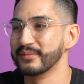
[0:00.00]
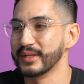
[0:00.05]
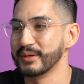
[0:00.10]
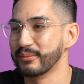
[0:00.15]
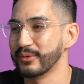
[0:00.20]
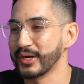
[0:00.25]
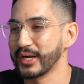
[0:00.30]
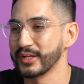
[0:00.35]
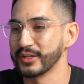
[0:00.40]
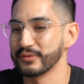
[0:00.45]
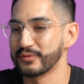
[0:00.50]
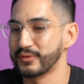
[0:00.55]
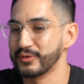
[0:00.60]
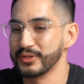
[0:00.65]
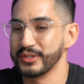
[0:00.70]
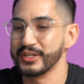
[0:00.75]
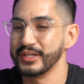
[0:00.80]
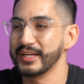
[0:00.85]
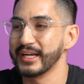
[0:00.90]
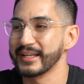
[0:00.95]
They bring out the food
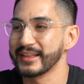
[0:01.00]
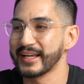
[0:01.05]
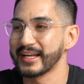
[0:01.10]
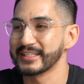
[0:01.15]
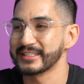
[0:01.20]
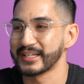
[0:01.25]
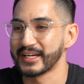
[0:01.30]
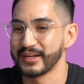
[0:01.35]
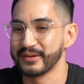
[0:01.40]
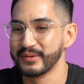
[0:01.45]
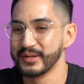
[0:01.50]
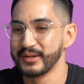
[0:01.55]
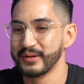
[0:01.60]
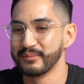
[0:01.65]
you eat at that time,